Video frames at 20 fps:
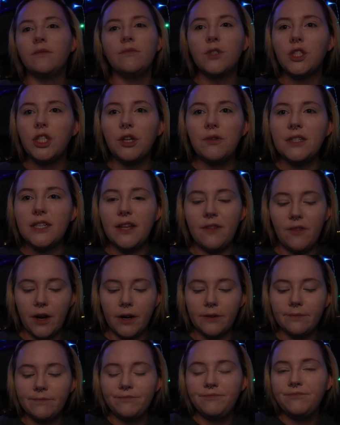she was in
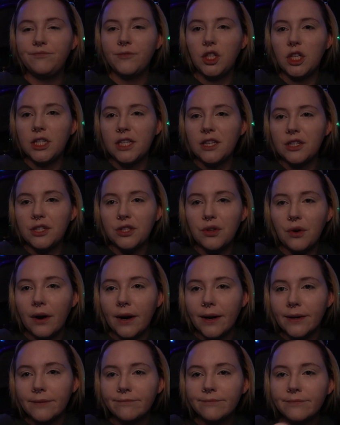there. She was in the
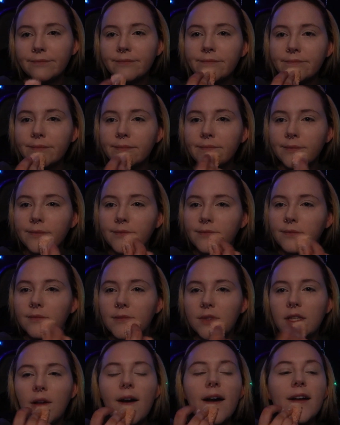story.
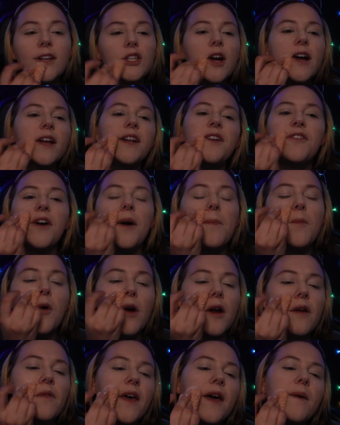So I tried to find
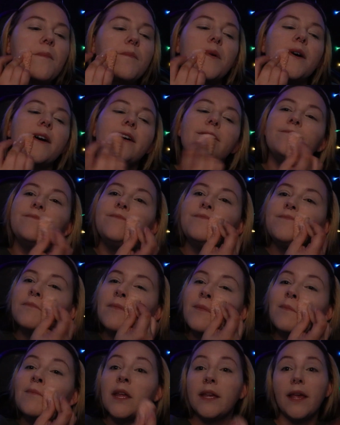more on that, but
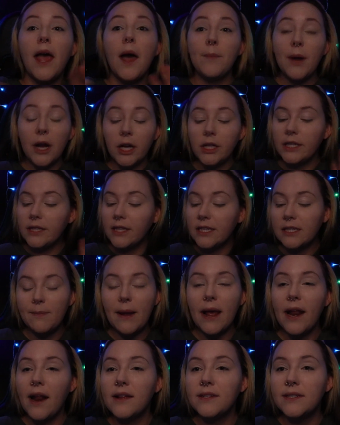yeah, apparently this
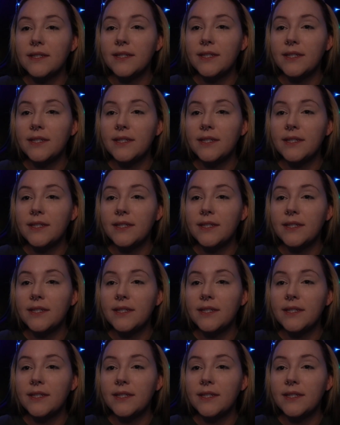man has